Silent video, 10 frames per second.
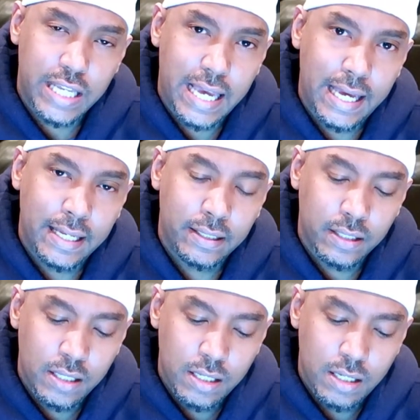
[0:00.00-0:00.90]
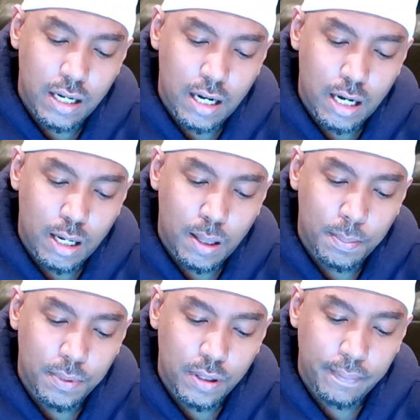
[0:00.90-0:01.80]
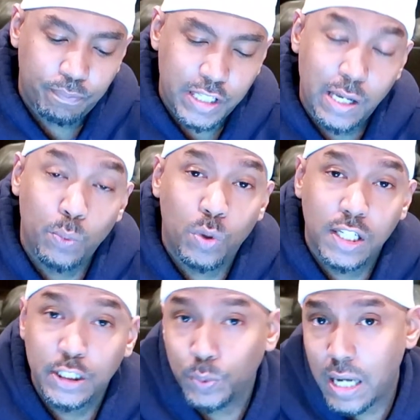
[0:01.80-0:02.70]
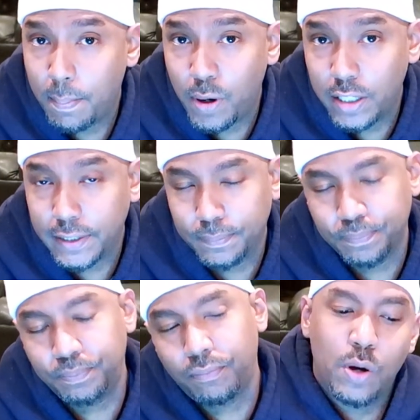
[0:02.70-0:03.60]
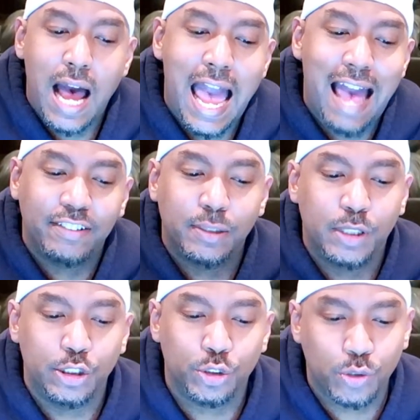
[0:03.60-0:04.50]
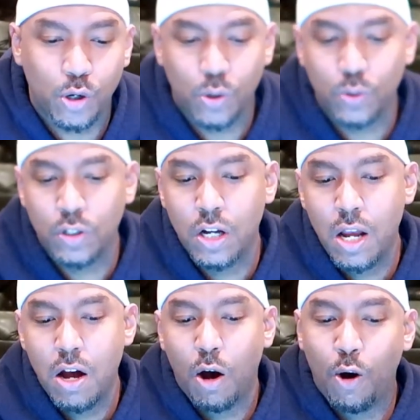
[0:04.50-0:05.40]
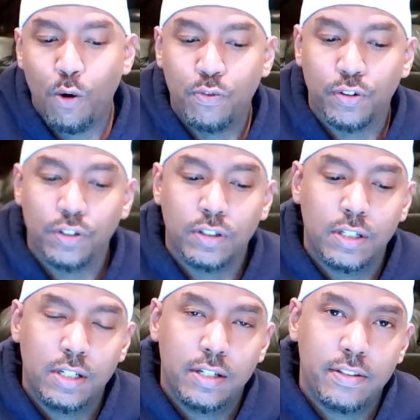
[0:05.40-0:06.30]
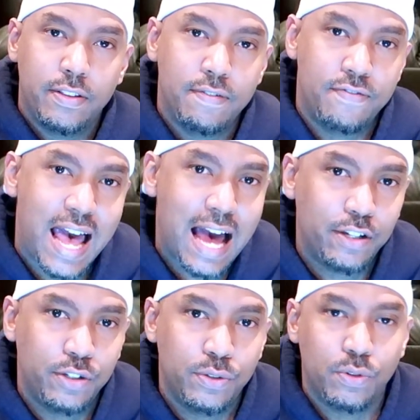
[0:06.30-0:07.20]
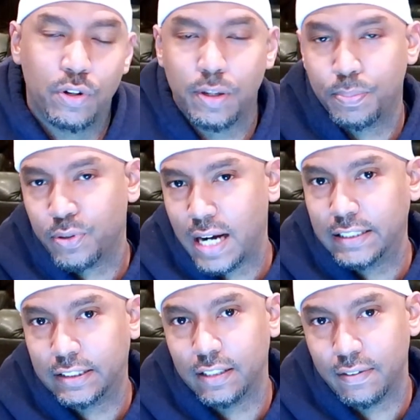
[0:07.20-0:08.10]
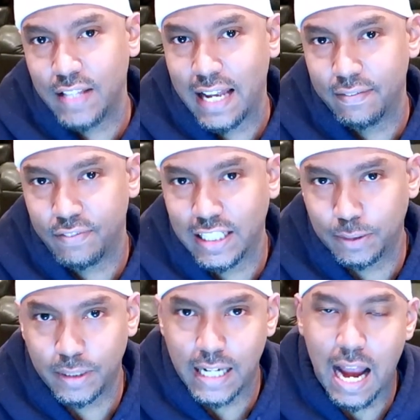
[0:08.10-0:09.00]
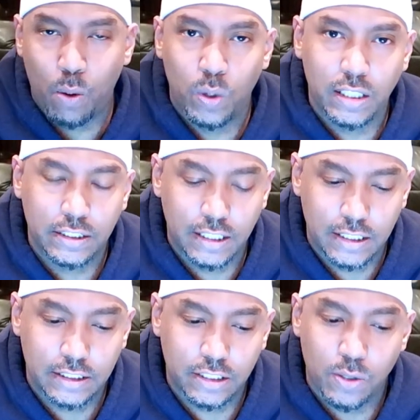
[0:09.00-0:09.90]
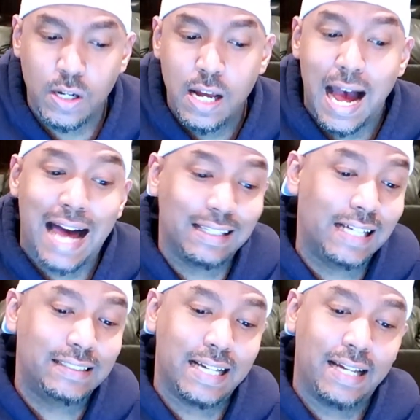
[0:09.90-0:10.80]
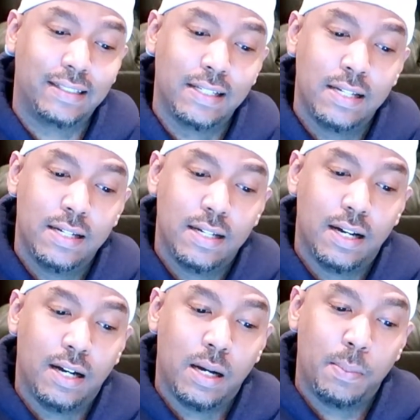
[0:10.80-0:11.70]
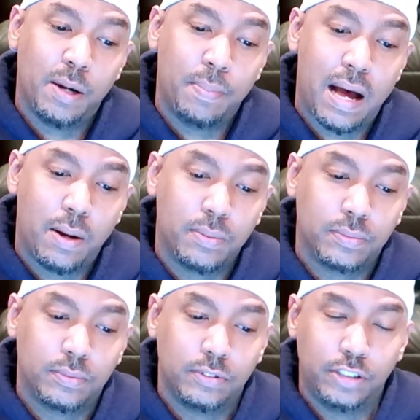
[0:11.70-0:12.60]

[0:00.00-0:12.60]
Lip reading: than it was when I bought it. So I have some control over the value or the price of that investment and how well it does. So I like that about